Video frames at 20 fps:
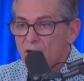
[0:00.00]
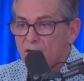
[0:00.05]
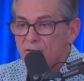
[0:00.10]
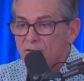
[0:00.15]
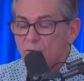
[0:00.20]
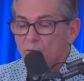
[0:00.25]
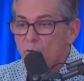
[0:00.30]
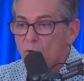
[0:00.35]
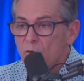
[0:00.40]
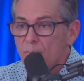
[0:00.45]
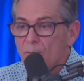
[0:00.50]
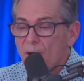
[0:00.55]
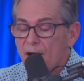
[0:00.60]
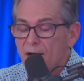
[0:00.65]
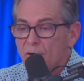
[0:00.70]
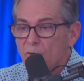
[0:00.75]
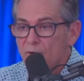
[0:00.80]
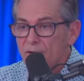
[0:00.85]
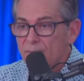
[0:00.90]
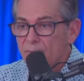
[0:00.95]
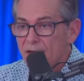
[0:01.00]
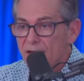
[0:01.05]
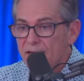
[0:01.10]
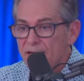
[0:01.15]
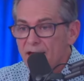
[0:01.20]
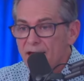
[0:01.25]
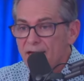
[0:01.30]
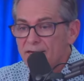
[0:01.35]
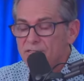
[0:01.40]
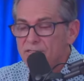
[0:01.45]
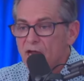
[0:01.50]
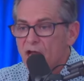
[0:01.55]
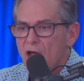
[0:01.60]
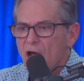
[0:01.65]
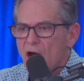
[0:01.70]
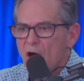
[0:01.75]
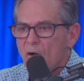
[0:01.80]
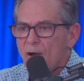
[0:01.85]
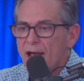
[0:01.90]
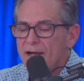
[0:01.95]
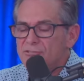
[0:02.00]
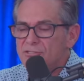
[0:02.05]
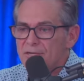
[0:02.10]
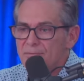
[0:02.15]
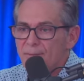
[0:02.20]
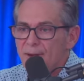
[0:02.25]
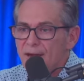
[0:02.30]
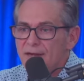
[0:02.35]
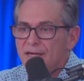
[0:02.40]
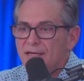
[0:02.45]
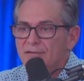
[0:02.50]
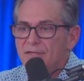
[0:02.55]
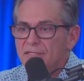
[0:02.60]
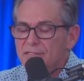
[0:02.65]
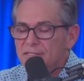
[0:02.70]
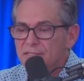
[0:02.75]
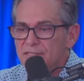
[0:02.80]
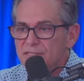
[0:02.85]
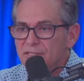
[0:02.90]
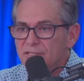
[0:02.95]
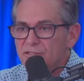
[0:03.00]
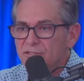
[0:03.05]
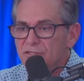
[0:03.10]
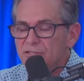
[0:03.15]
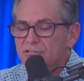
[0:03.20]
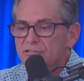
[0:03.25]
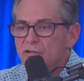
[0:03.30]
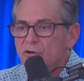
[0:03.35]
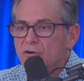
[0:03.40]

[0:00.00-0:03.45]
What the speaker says: the warmongering maniacs, right, are actually making these decisions.